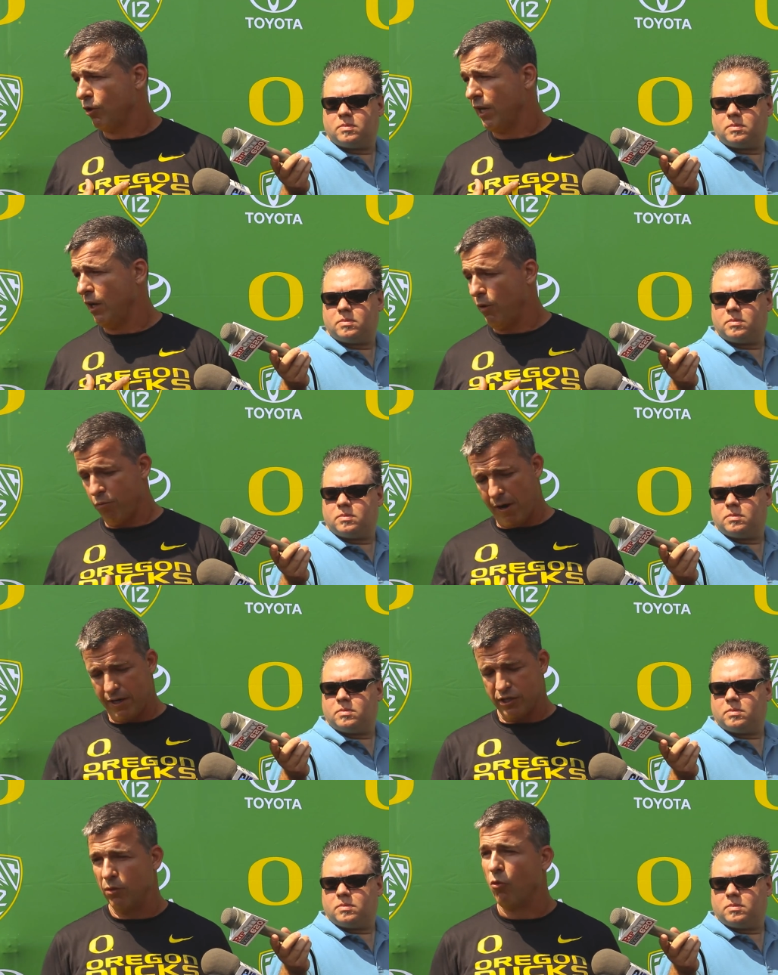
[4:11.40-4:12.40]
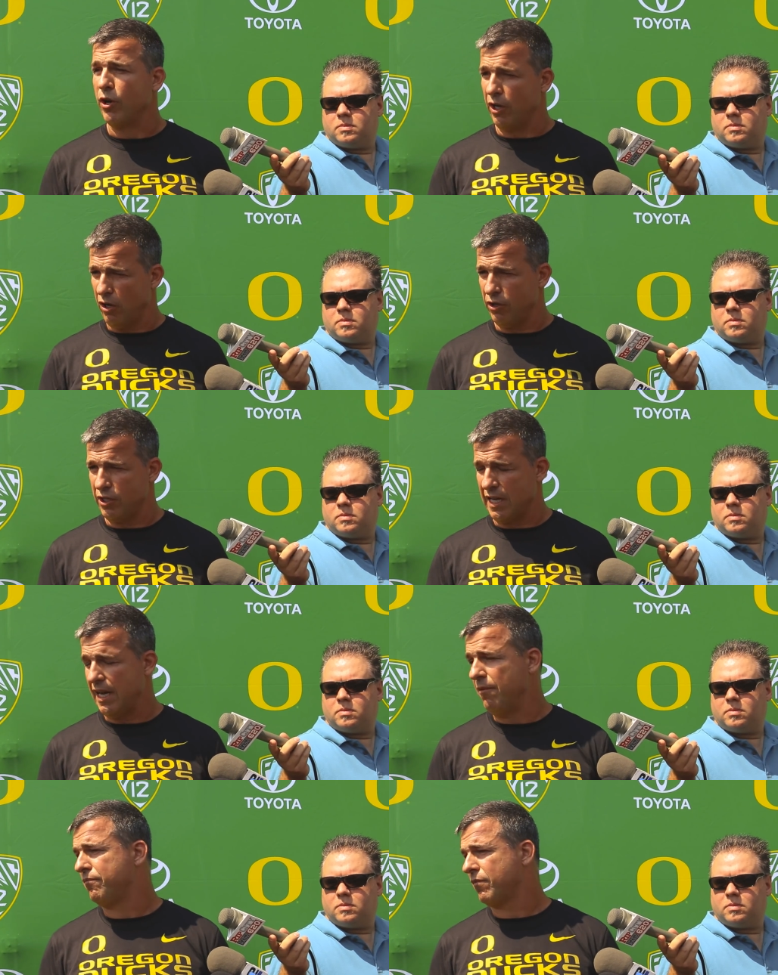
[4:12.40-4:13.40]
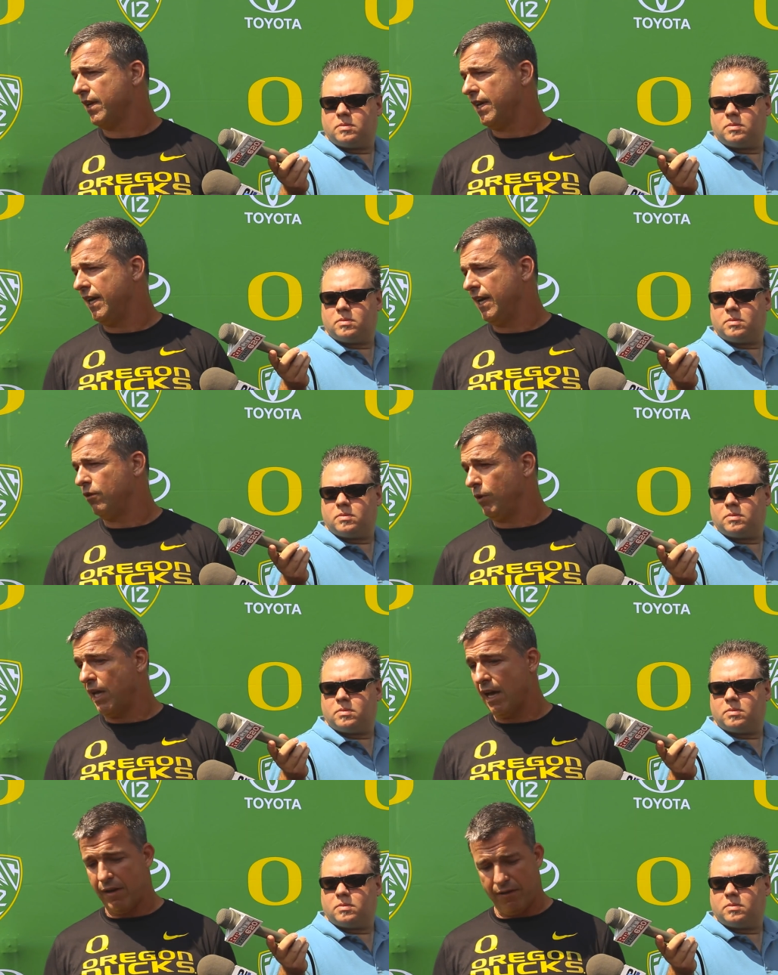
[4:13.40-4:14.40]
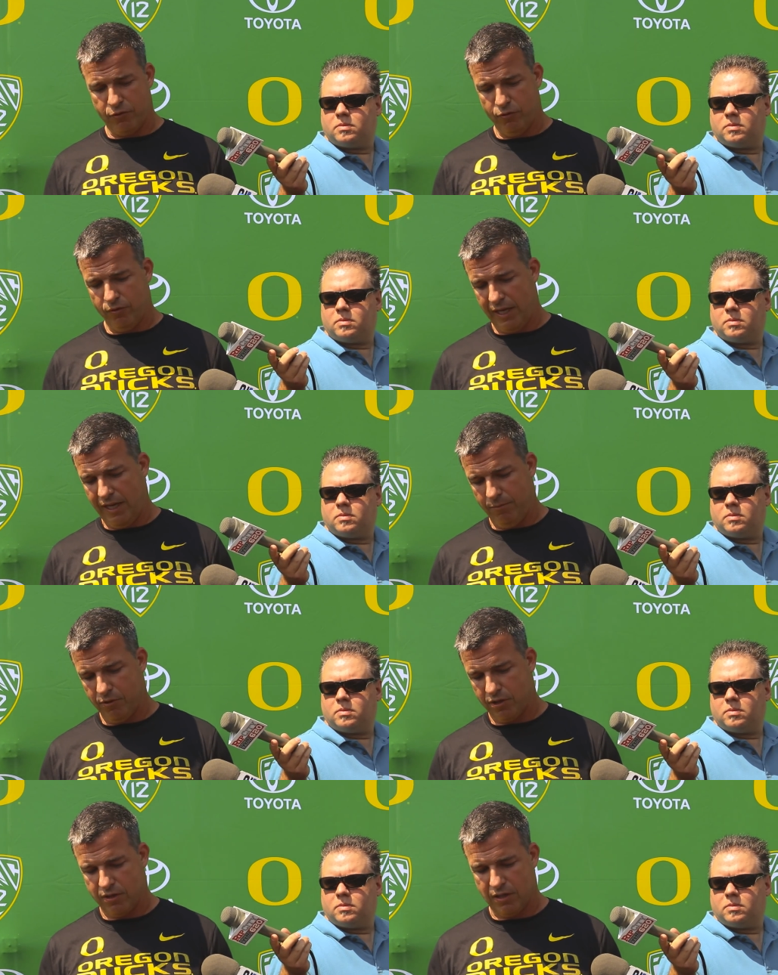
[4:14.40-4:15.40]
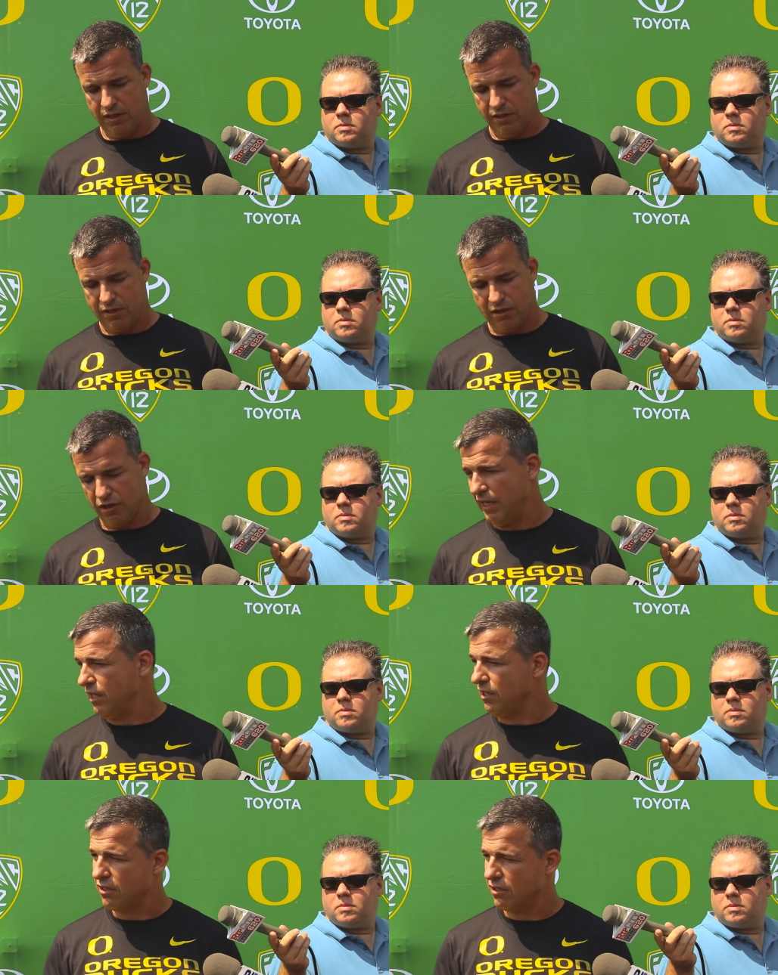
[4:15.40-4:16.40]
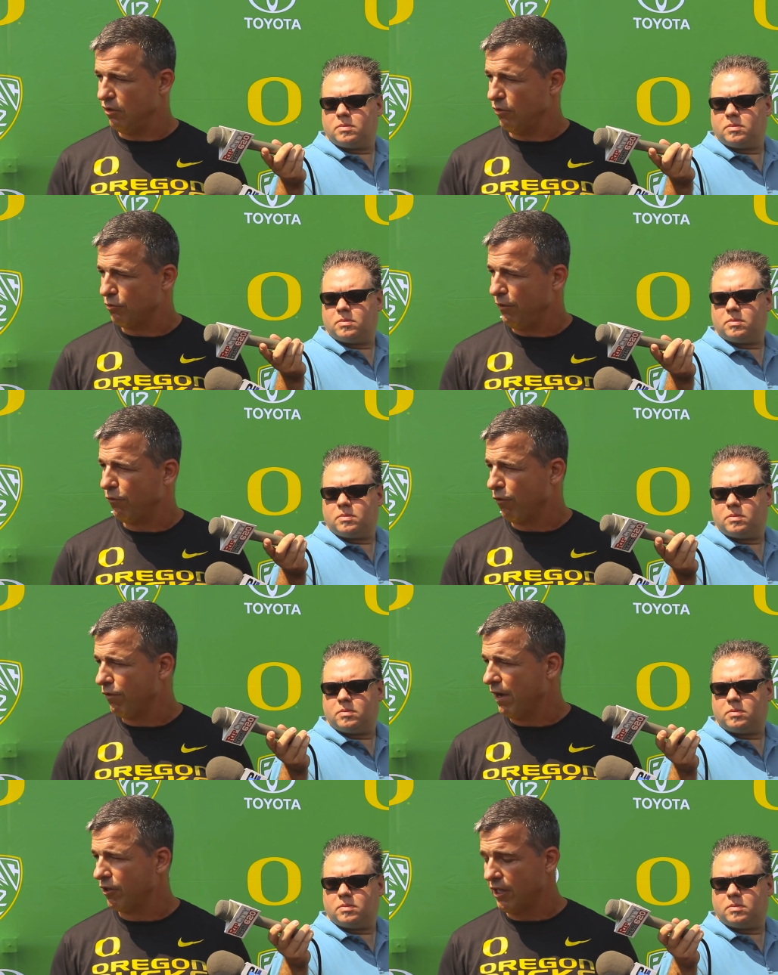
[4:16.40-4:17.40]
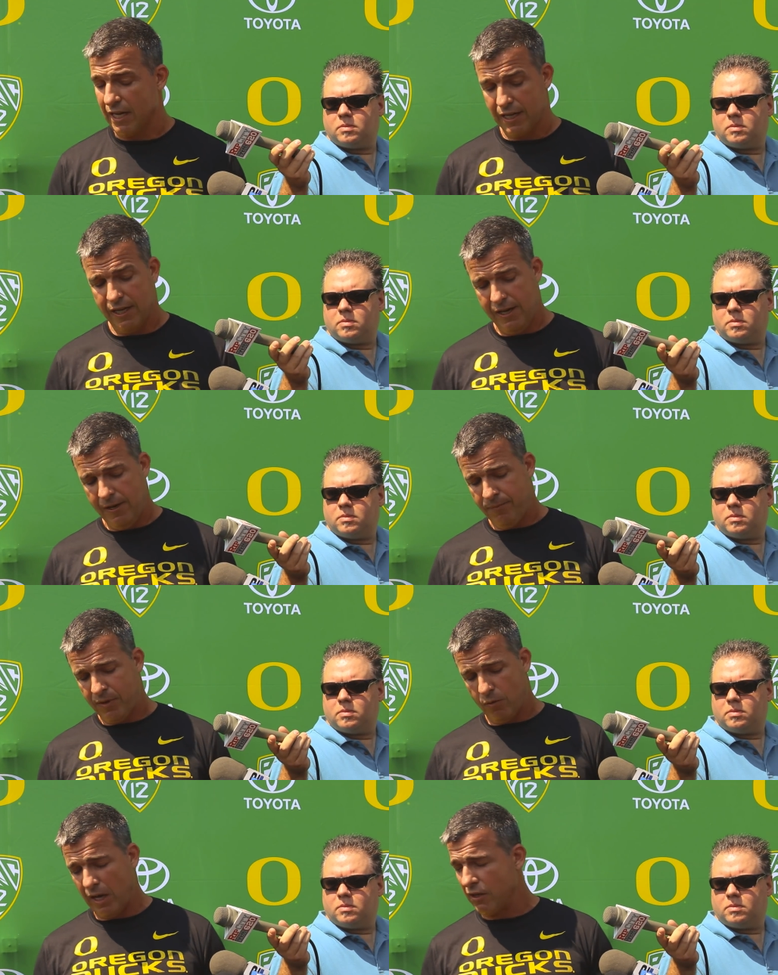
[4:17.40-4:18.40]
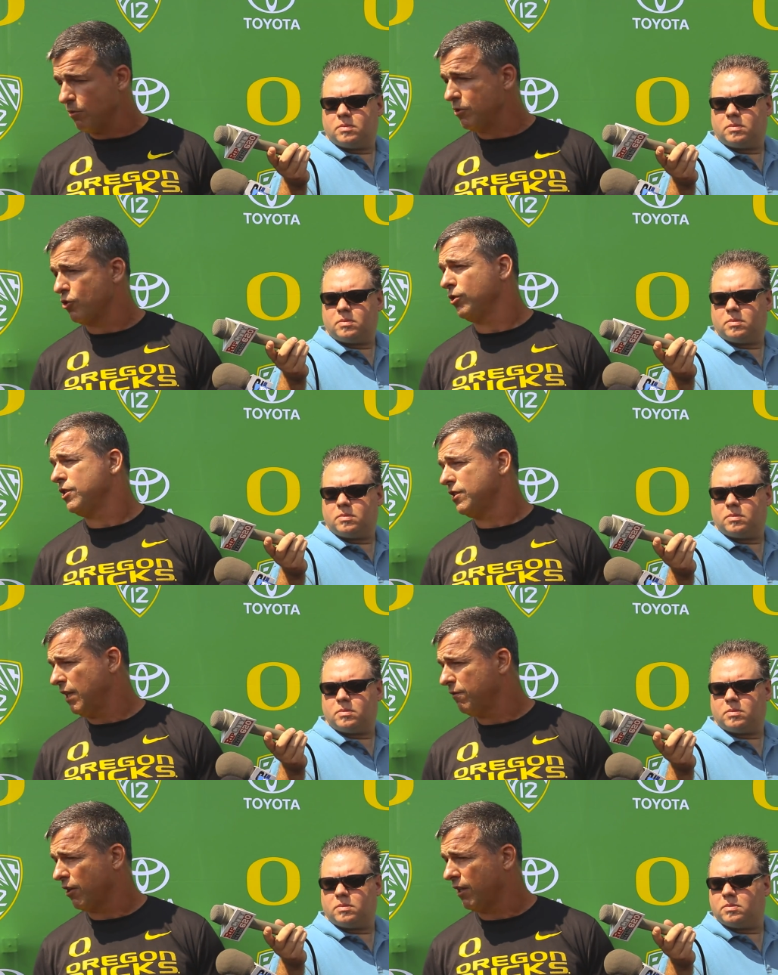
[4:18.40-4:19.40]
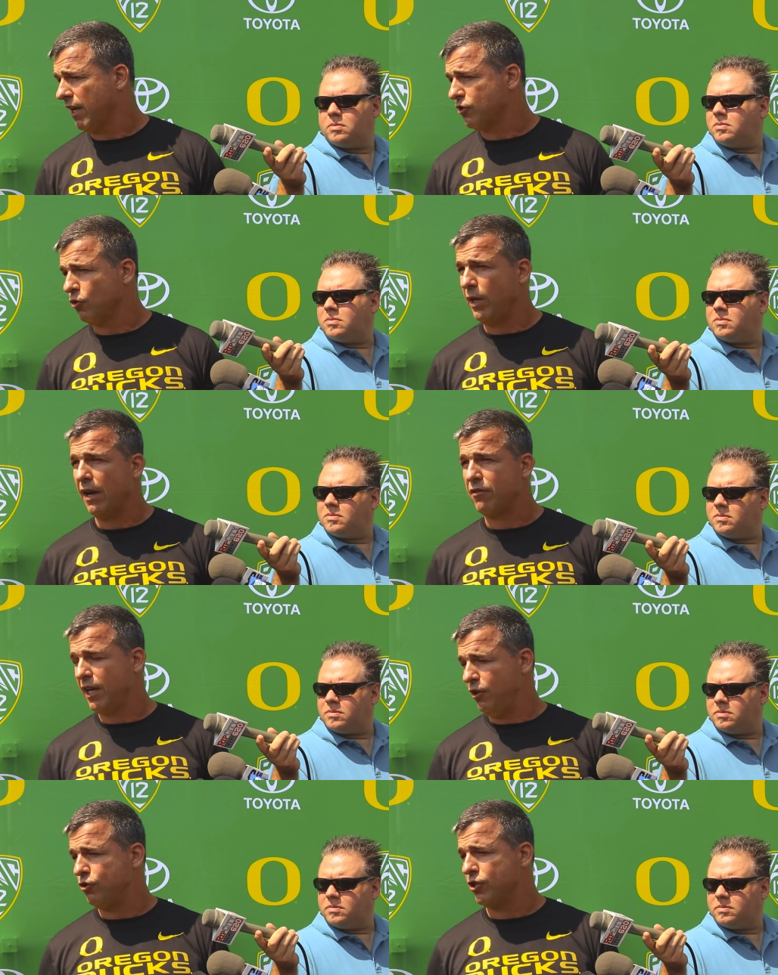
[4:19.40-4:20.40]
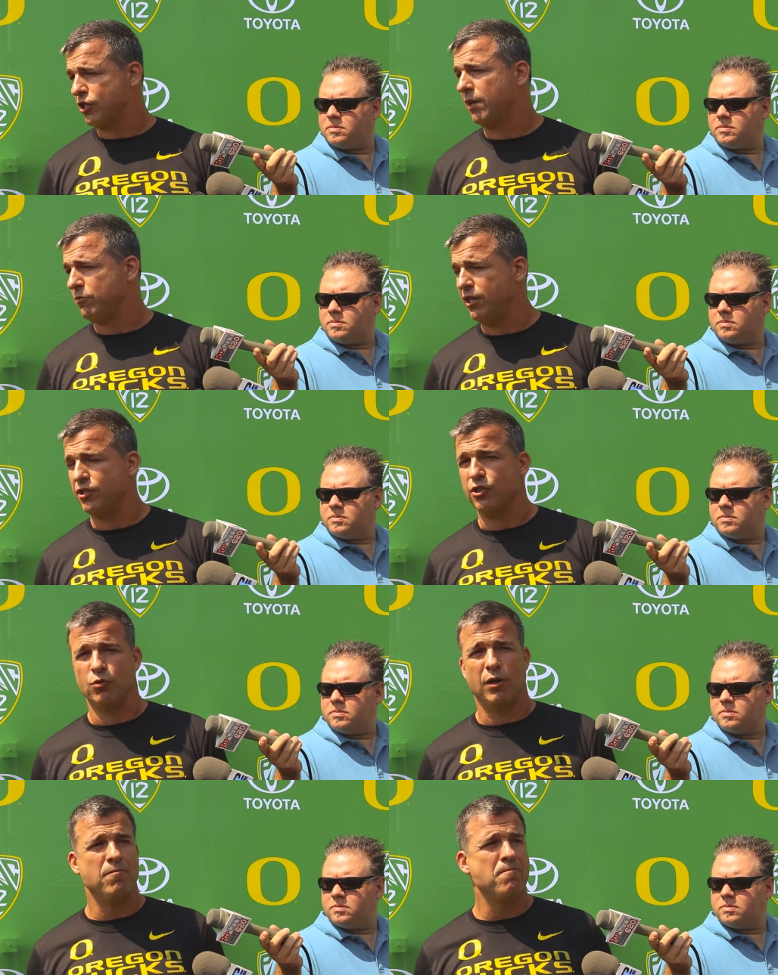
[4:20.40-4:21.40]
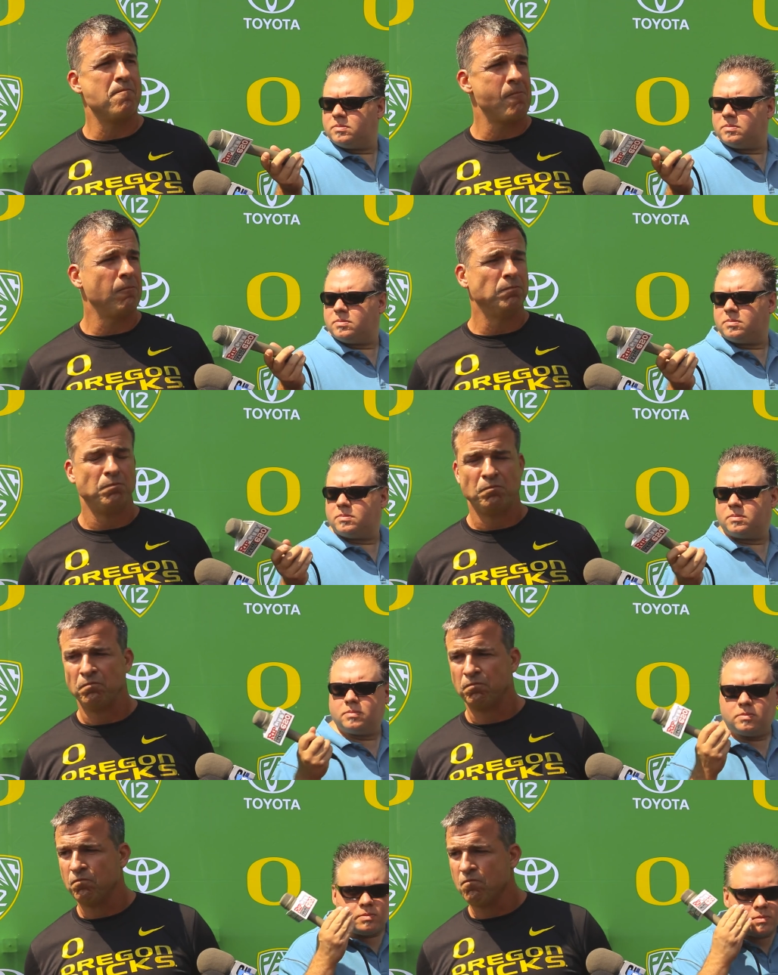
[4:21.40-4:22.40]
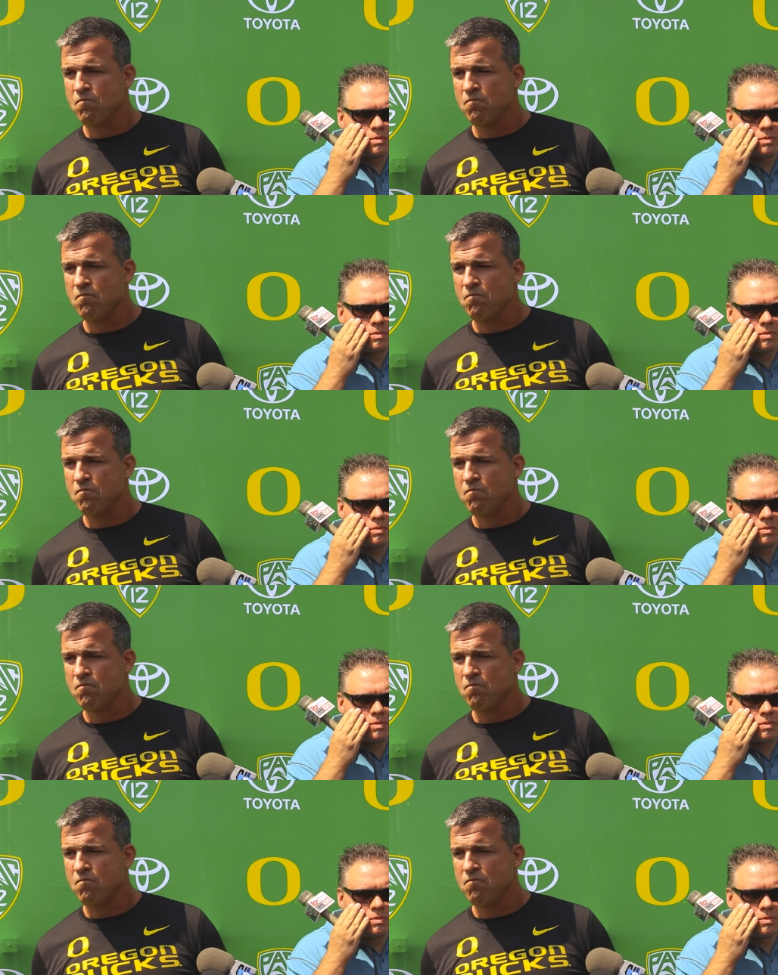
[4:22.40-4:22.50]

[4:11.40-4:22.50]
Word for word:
Speaker 1: Okay, we practice in the morning all the time, and we have afternoon games as, as late as you know, three, four, five o'clock. We have some as early as 11 o'clock, so we have to get used to time changes as well. What's the competition